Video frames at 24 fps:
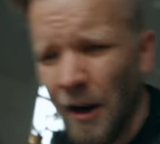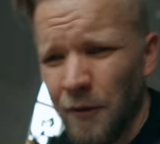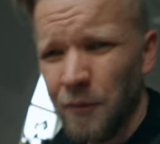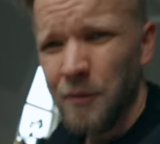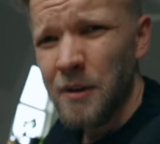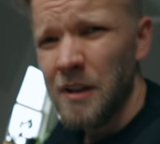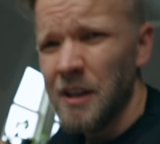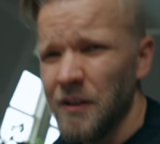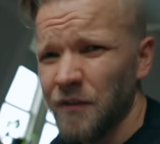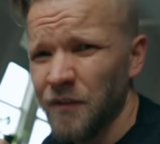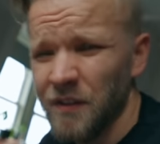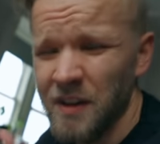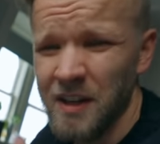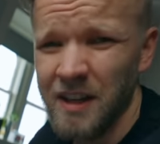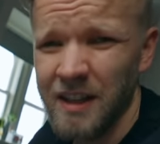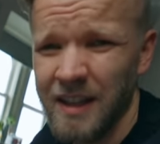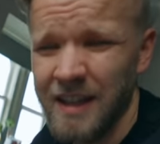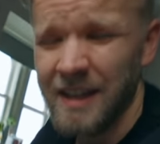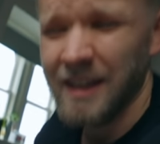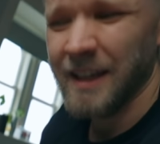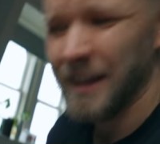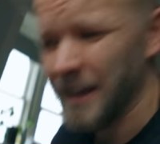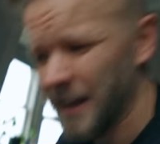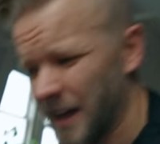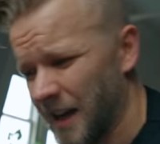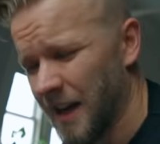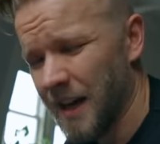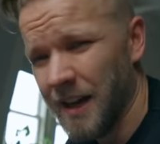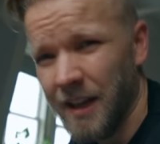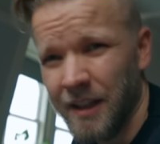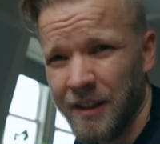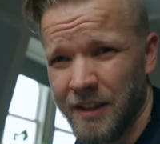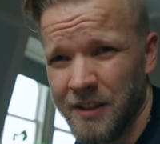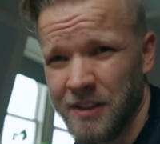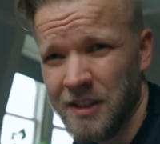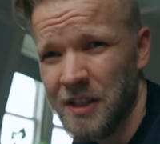I really feel like
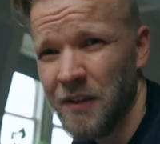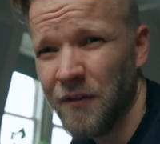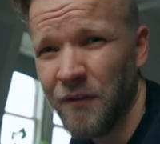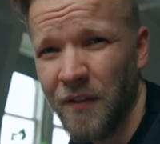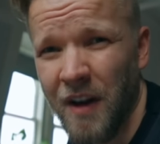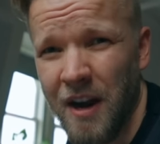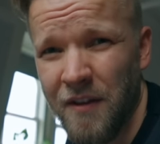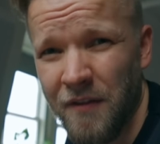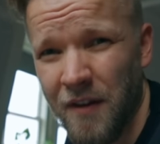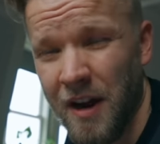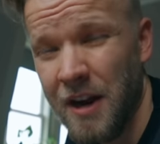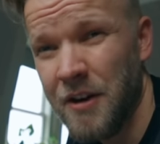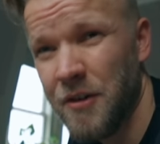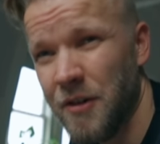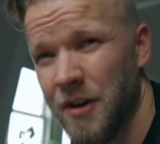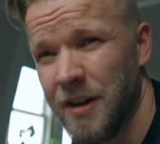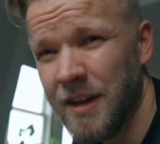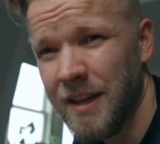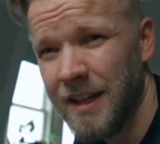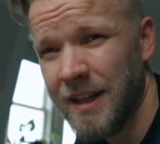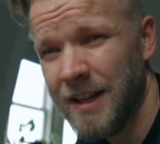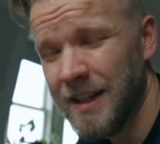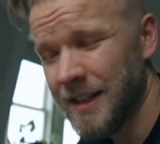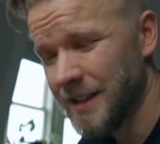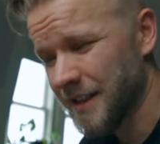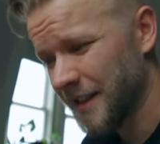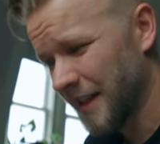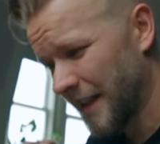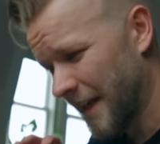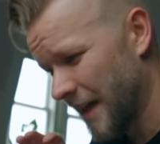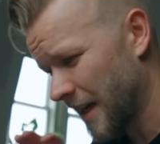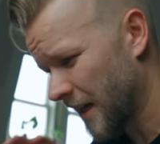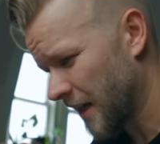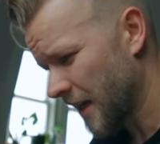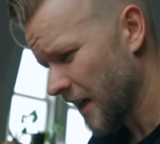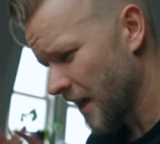the C500 is
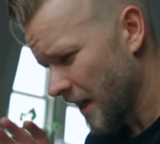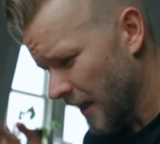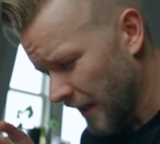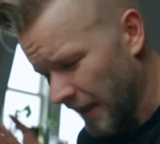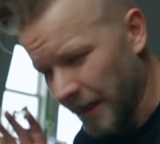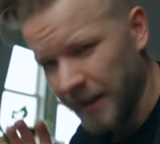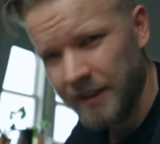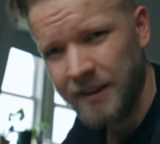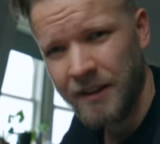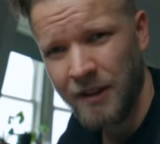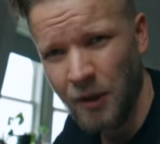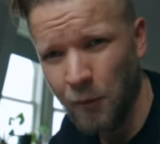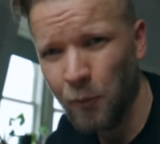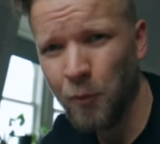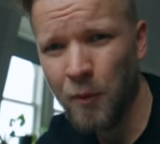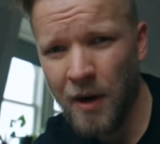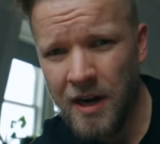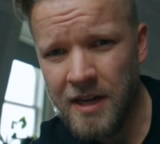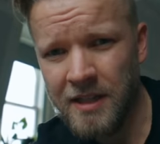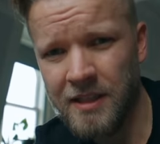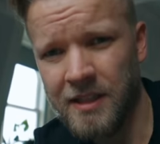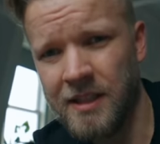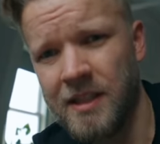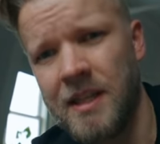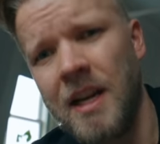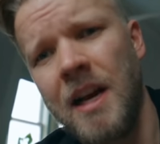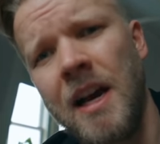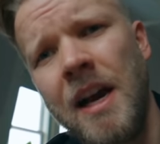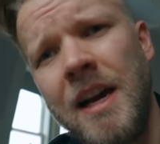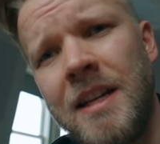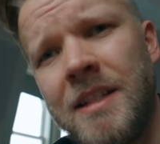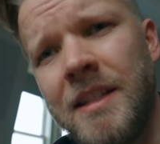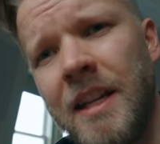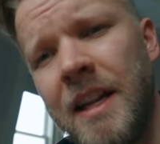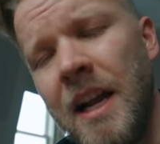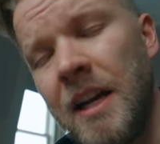like the right
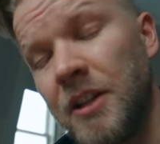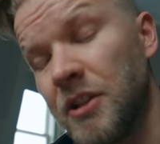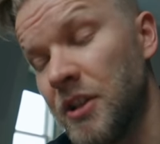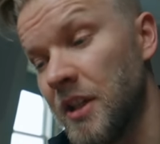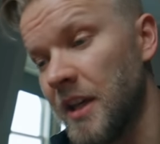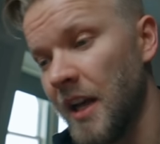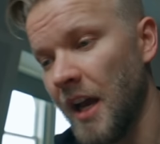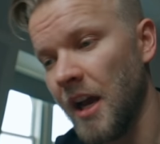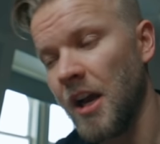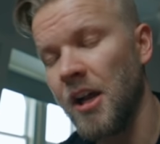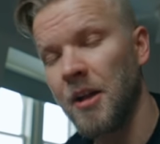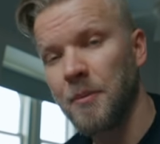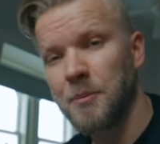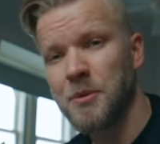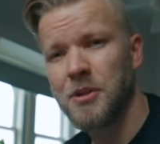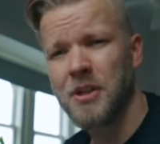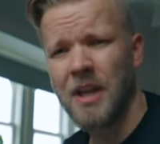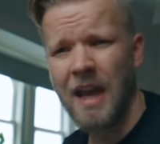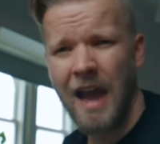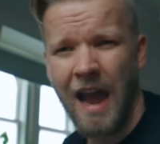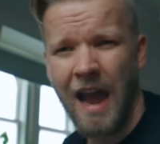size. It actually helps to